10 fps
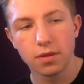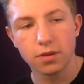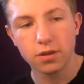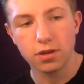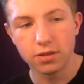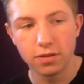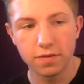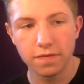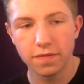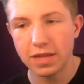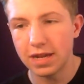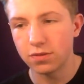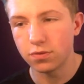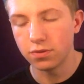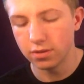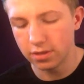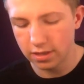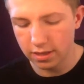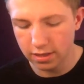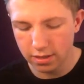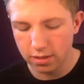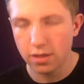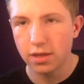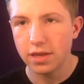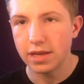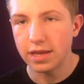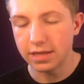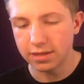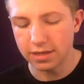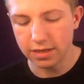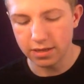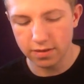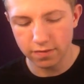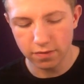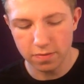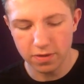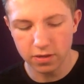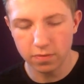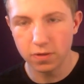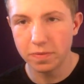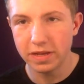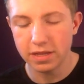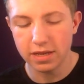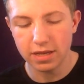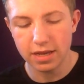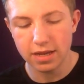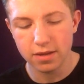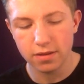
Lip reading: cotton for the actual e-cig rebuildable bit that you get.